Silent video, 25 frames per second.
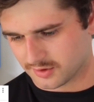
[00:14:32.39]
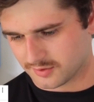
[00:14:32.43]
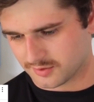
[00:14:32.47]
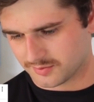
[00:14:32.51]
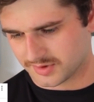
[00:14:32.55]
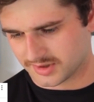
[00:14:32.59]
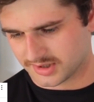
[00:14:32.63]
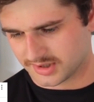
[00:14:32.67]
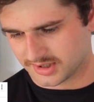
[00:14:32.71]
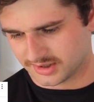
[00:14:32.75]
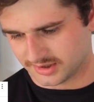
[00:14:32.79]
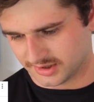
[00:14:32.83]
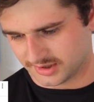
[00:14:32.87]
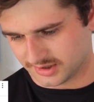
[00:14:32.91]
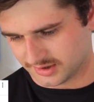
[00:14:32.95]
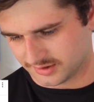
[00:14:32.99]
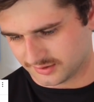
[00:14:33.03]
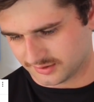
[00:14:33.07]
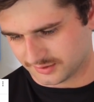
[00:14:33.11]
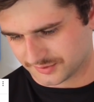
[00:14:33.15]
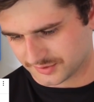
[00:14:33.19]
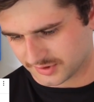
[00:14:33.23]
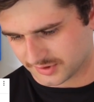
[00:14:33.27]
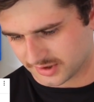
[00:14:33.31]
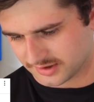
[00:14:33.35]
opening
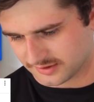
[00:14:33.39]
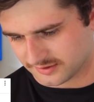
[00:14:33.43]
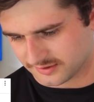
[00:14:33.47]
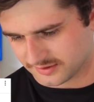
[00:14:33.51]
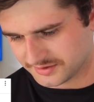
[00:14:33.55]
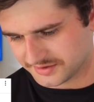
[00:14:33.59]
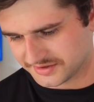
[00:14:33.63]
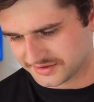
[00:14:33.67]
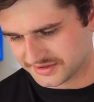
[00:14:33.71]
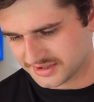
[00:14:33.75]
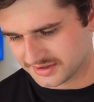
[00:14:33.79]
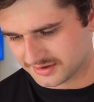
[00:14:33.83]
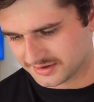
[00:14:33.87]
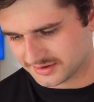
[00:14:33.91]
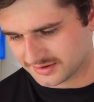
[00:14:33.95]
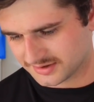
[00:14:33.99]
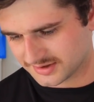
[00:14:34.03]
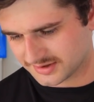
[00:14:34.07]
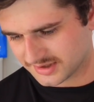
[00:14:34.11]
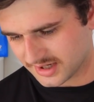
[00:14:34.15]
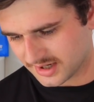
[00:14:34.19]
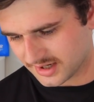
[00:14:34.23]
in Australia and New Zealand?